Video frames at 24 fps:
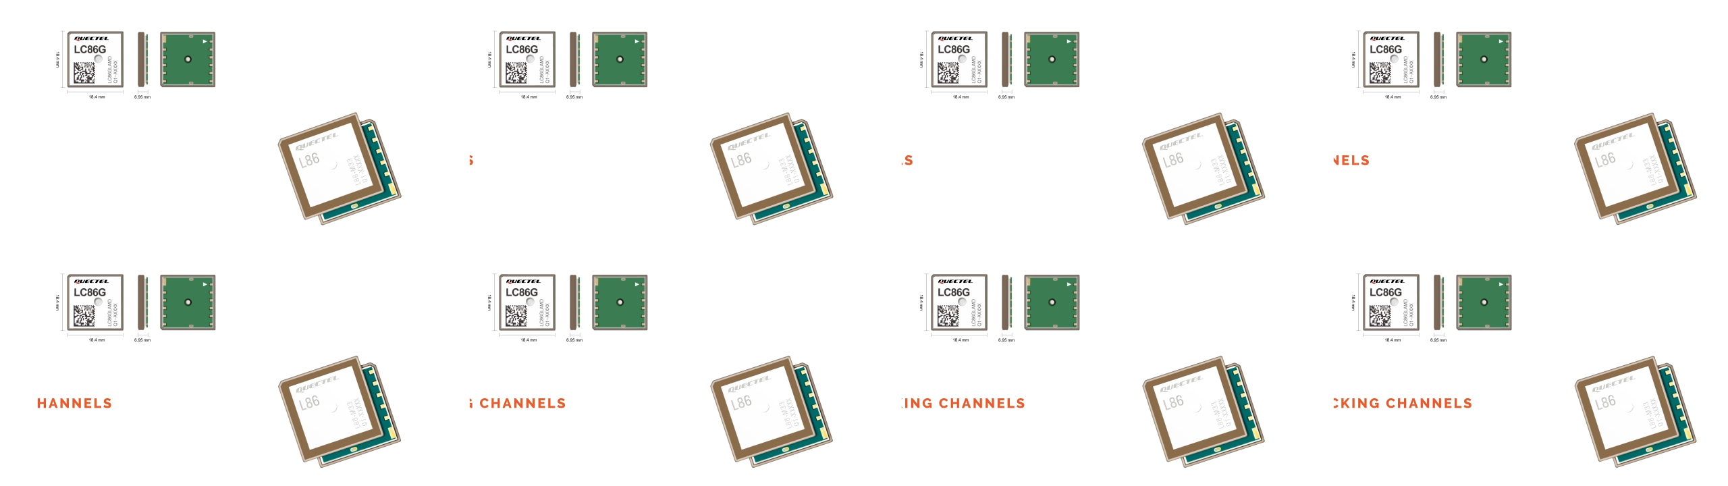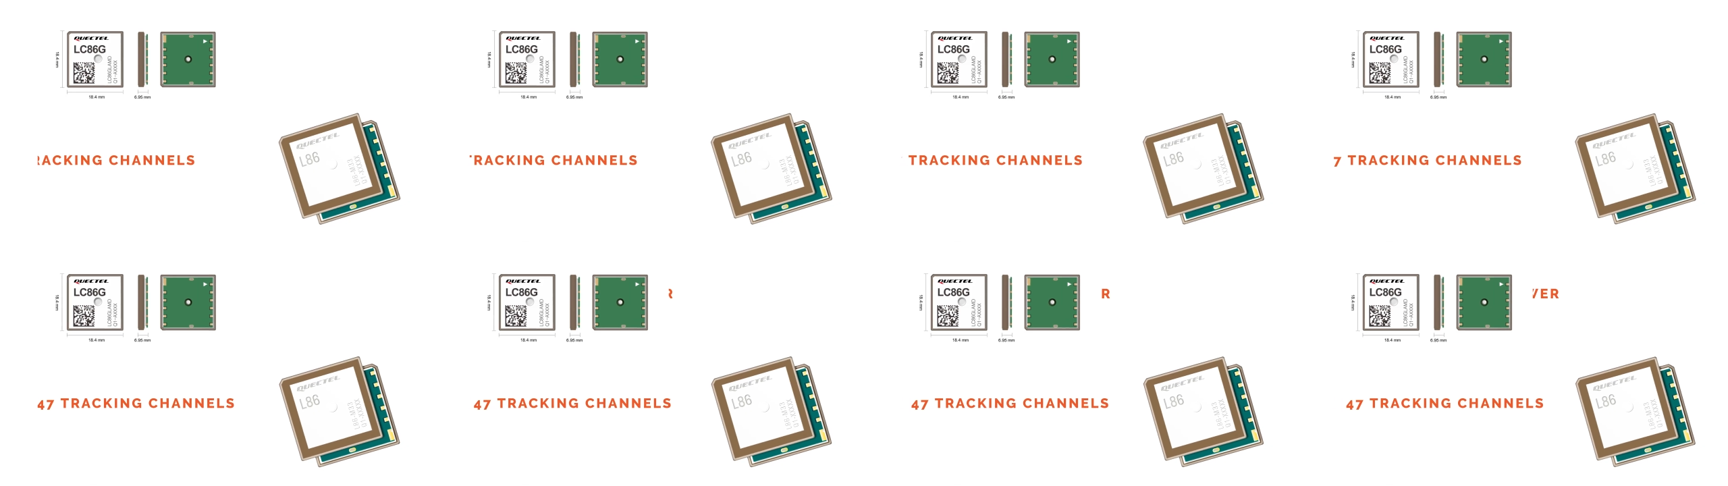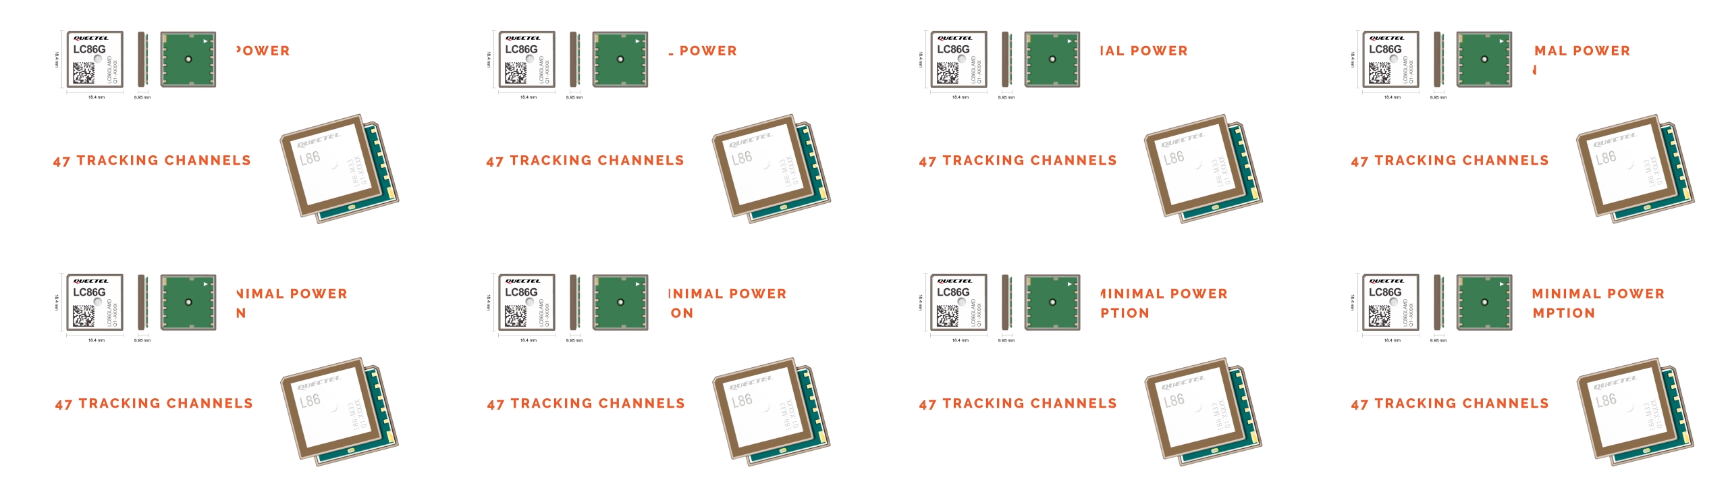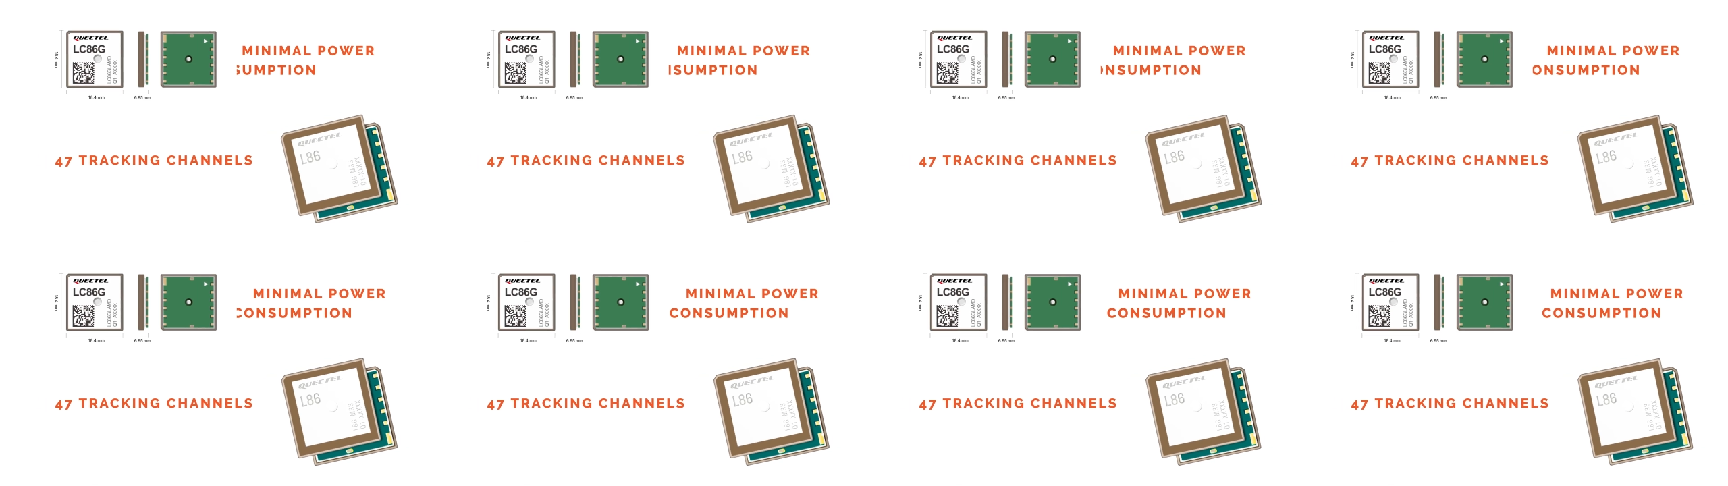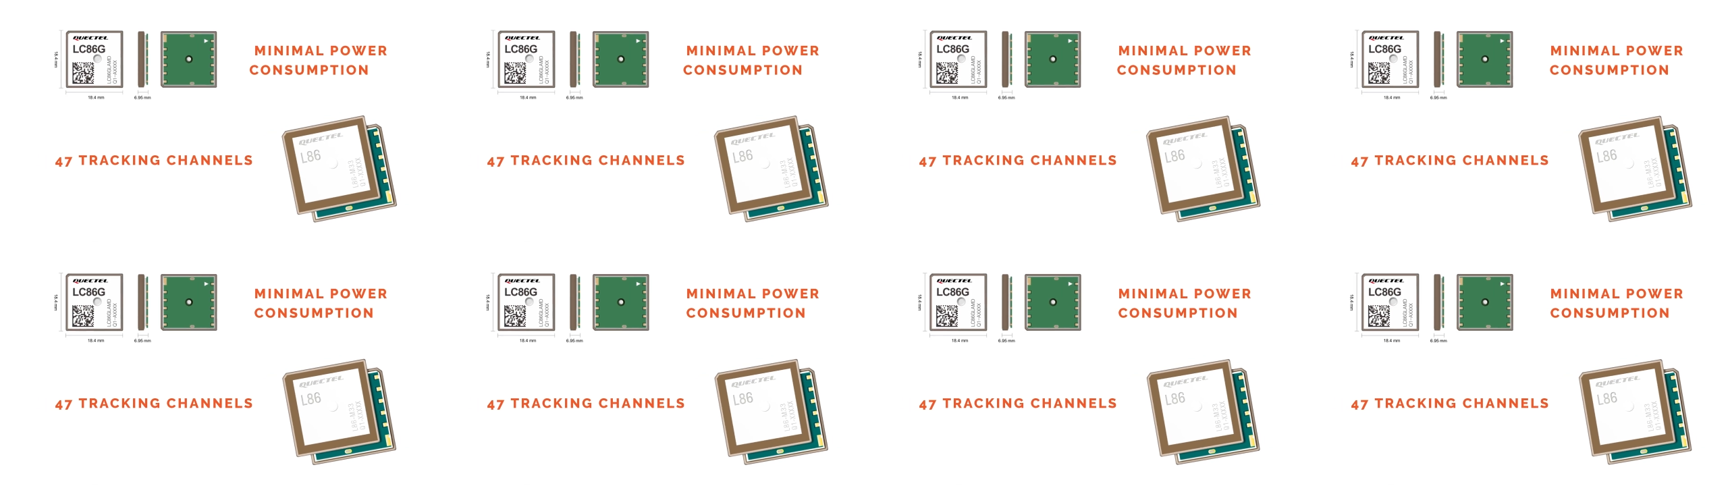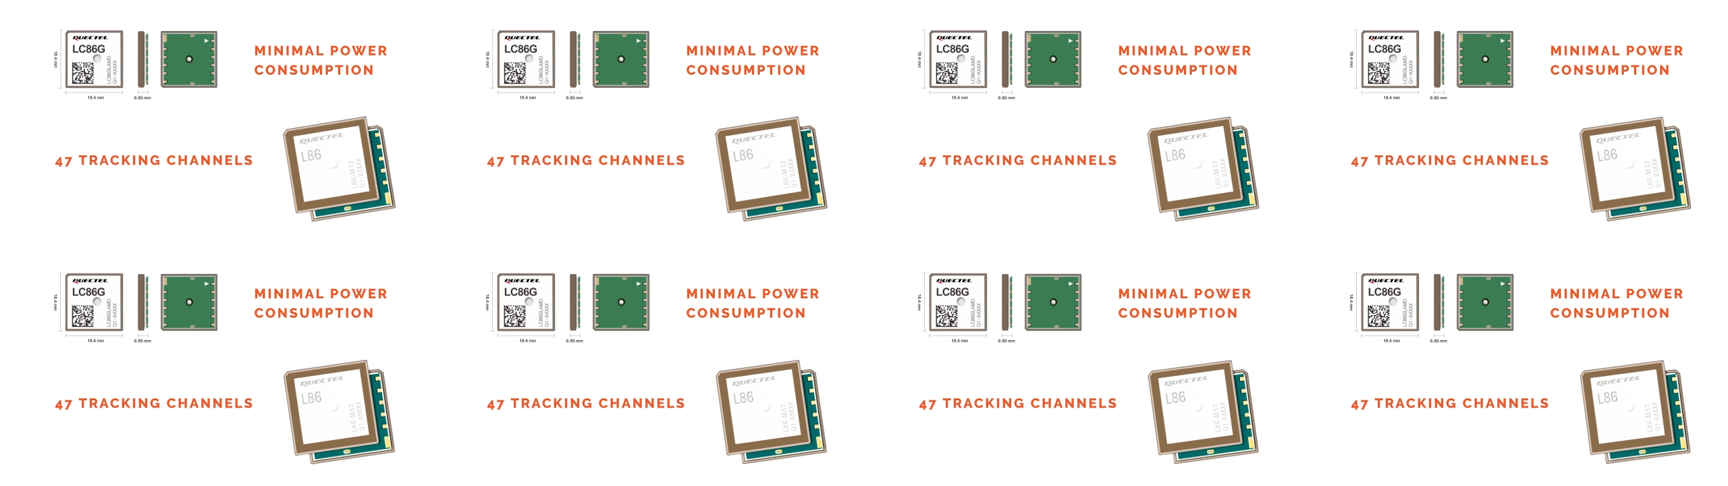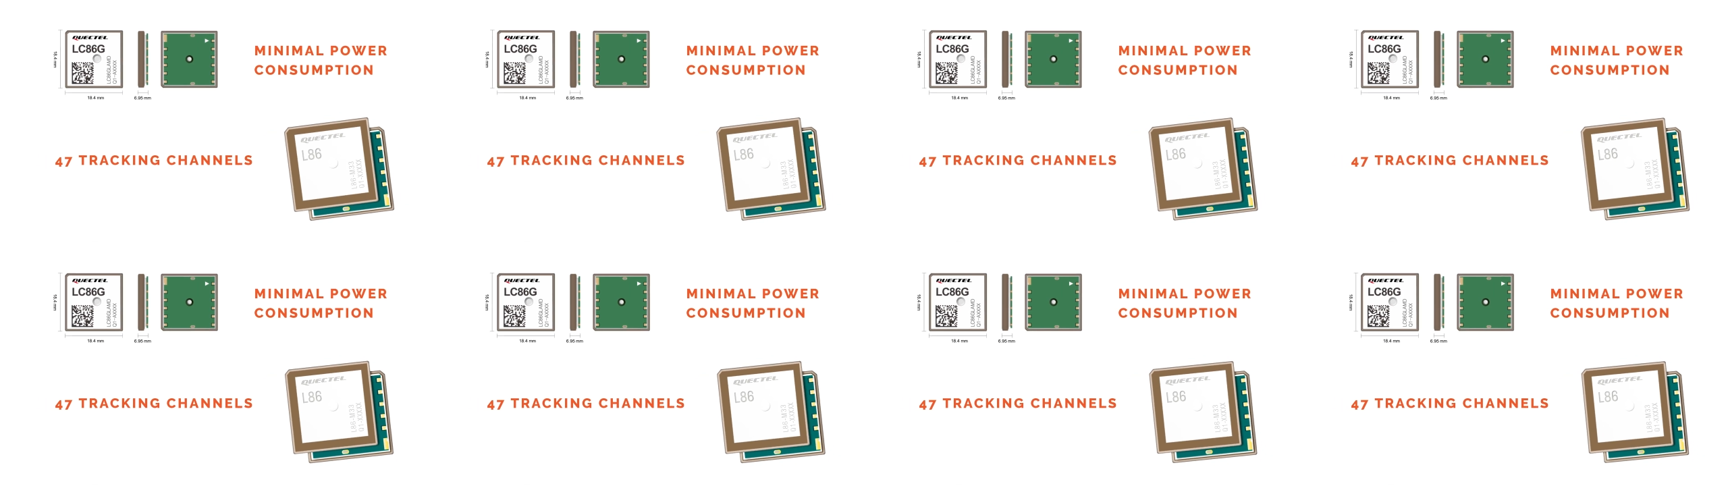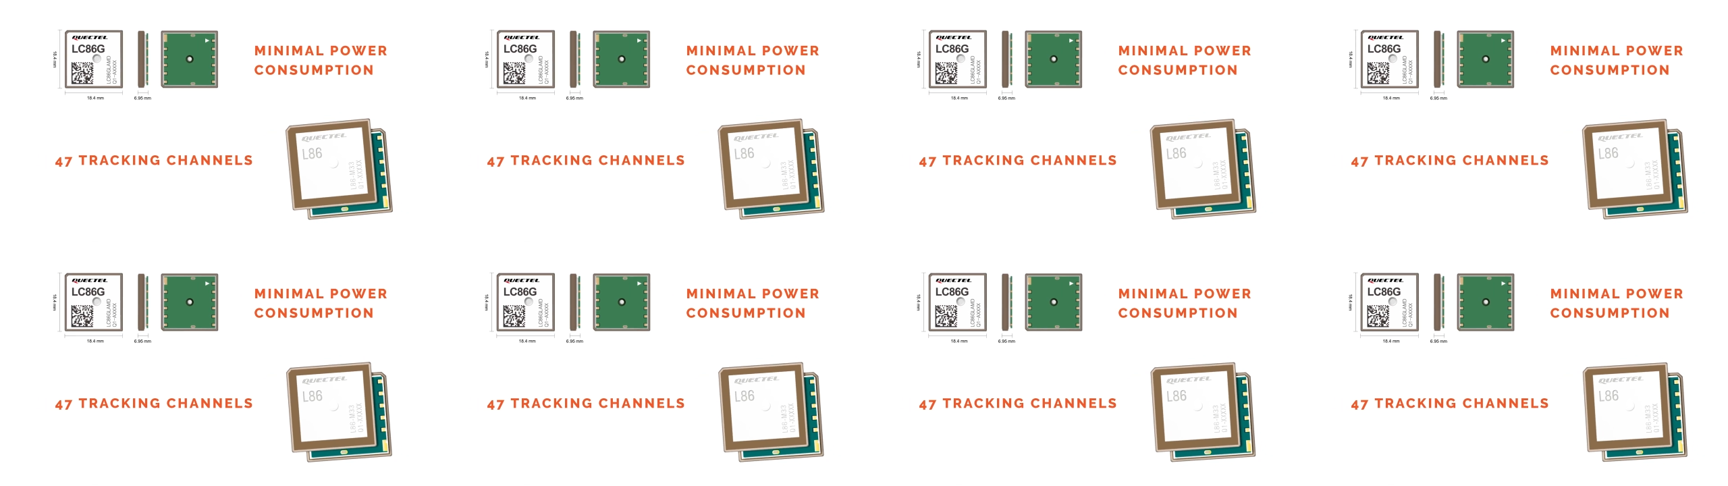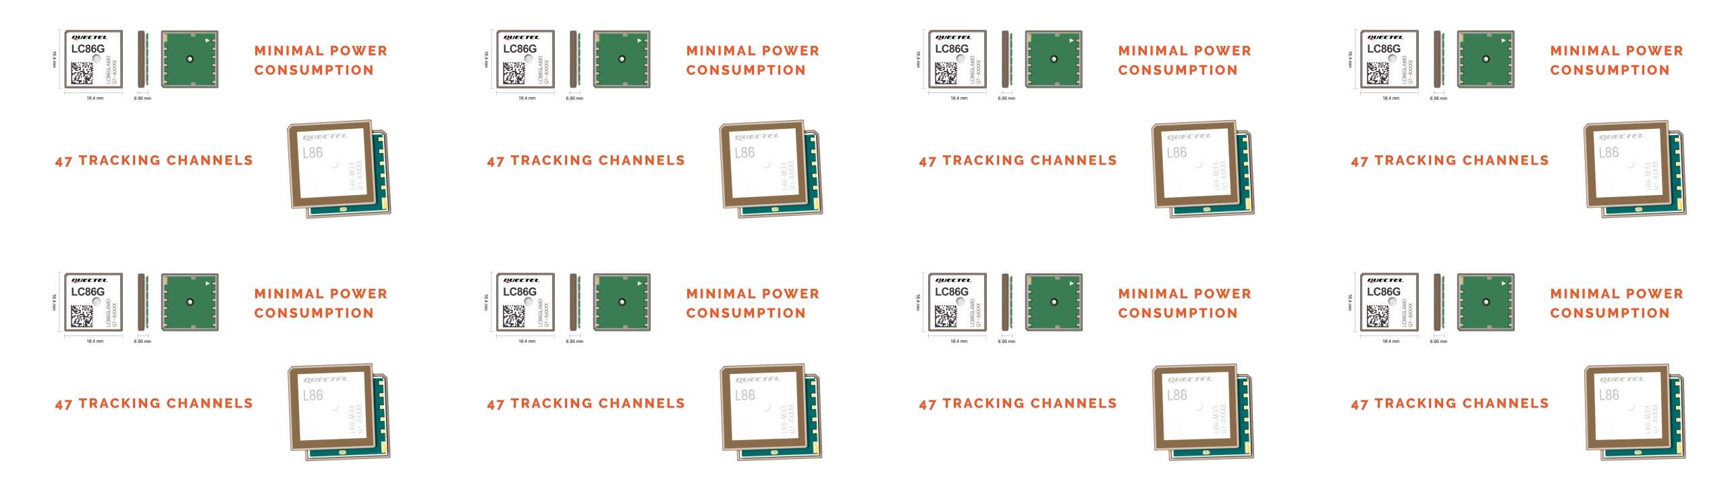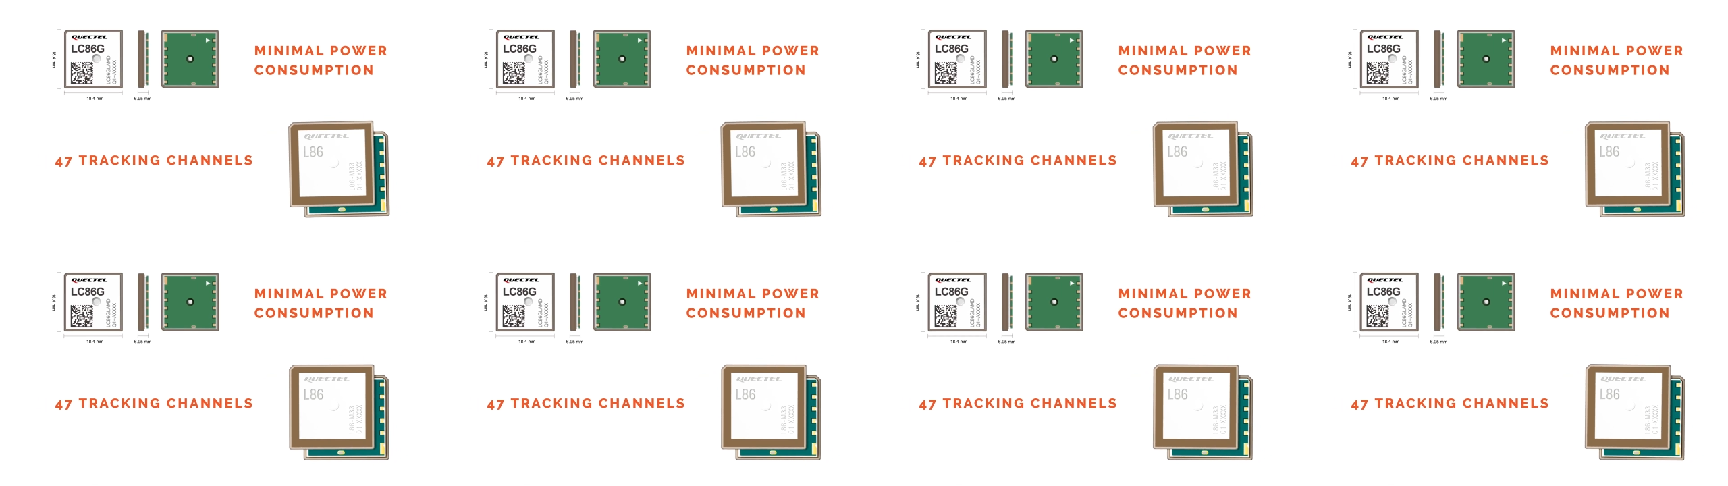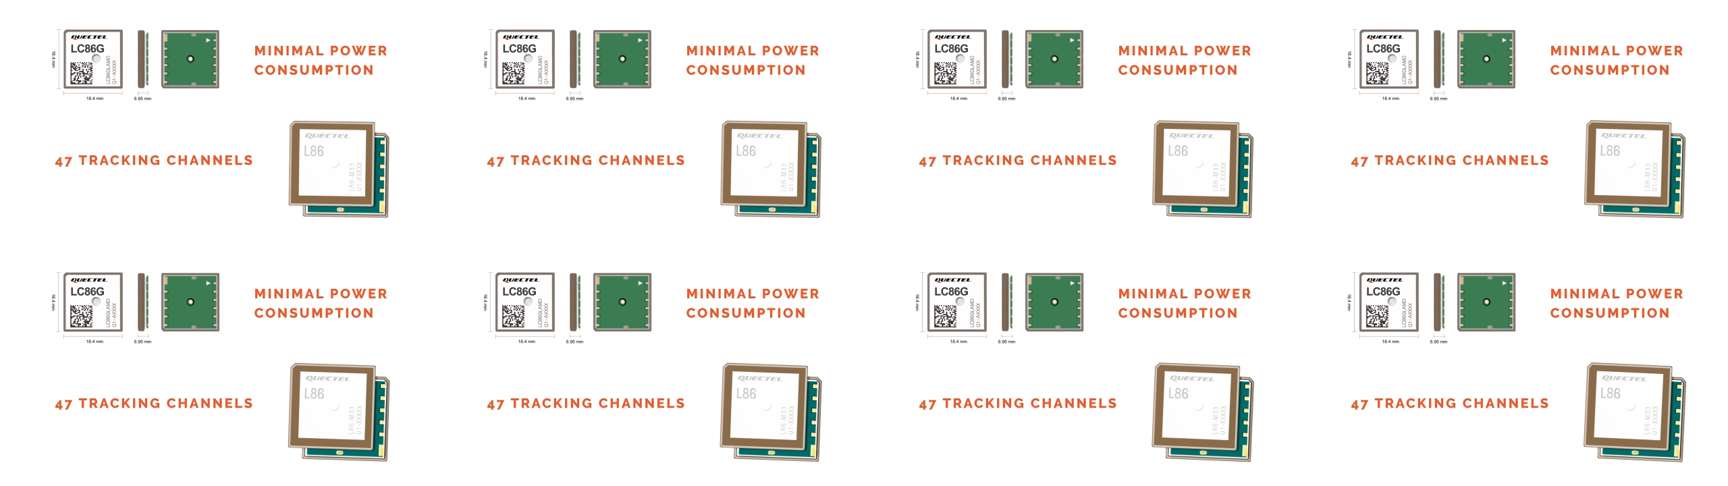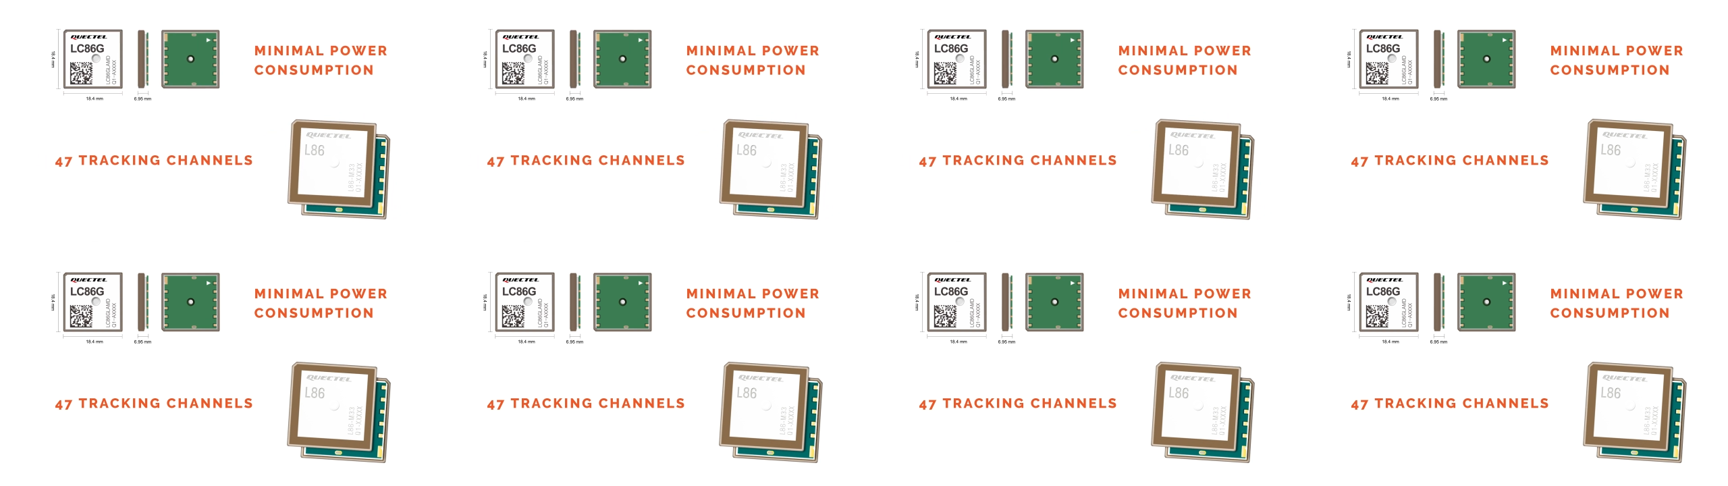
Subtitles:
(no speaker visible)